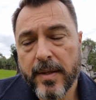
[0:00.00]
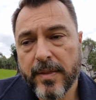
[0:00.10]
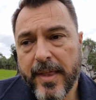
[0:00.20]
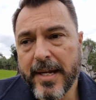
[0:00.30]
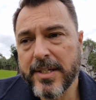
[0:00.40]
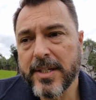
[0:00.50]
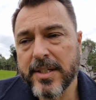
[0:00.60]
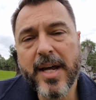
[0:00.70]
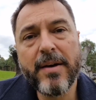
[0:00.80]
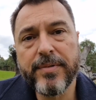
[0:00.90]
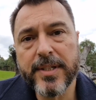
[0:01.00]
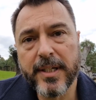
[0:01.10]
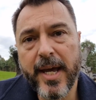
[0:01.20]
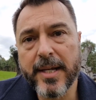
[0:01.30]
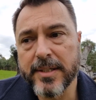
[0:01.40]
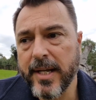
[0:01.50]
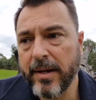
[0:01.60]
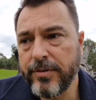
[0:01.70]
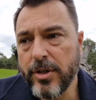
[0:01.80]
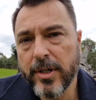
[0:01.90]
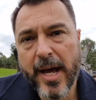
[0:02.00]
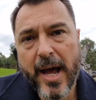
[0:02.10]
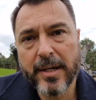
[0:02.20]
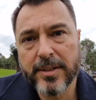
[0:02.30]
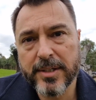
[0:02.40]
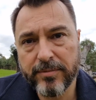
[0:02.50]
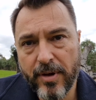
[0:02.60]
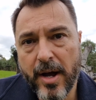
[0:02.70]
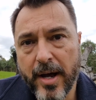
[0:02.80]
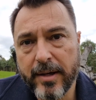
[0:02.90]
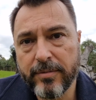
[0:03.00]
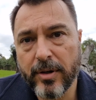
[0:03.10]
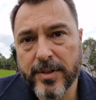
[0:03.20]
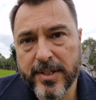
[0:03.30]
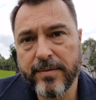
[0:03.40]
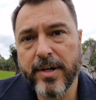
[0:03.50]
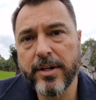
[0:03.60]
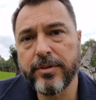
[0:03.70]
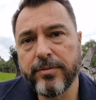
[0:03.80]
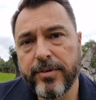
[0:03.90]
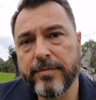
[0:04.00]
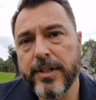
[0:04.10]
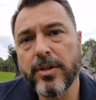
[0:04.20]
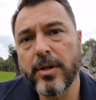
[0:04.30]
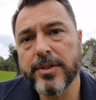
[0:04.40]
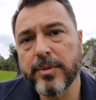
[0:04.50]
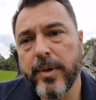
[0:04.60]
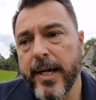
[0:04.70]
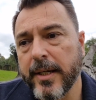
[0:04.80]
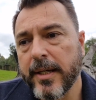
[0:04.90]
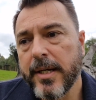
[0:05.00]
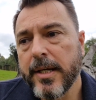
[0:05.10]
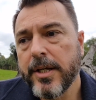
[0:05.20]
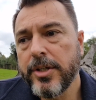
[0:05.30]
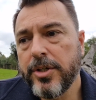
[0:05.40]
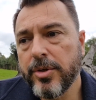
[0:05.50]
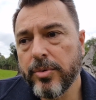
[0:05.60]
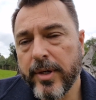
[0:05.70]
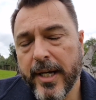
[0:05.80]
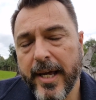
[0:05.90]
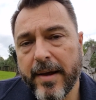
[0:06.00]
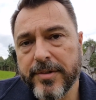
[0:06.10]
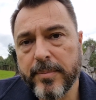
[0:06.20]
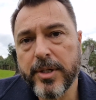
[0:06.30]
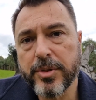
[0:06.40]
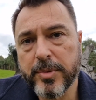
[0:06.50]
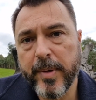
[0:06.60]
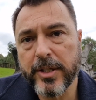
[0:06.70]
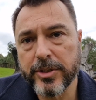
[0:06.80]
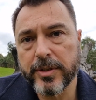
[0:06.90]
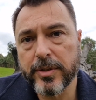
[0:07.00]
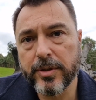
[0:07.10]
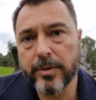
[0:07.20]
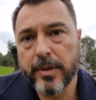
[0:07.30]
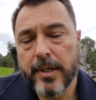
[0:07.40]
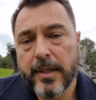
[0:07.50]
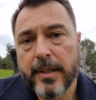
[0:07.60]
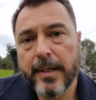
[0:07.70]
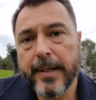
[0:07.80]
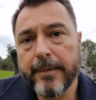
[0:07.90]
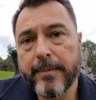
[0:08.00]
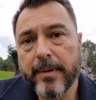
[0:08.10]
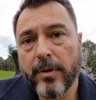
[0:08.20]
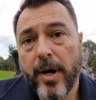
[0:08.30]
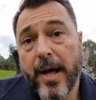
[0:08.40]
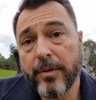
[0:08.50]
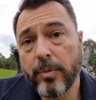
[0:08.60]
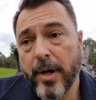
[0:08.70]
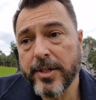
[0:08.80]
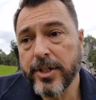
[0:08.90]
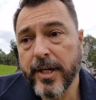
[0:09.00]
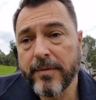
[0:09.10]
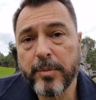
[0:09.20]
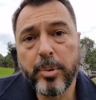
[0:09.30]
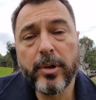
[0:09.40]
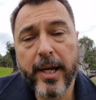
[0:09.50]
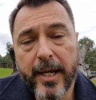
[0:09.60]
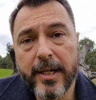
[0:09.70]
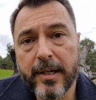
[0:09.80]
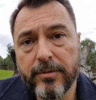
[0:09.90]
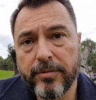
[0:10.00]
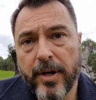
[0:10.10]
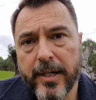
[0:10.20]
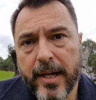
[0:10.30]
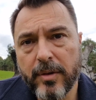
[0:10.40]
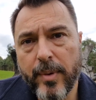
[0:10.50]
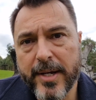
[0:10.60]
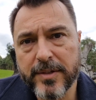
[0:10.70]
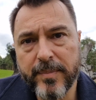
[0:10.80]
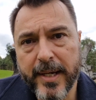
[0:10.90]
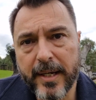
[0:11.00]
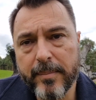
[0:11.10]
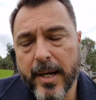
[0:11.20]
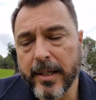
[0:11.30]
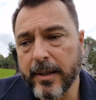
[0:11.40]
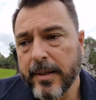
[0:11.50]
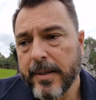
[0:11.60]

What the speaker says: That's as tough as it gets. Now, if you can't survive on $750 a week, you really have some introspection to do. Otherwise, you're going to have to pull your head in and find other ways of making money.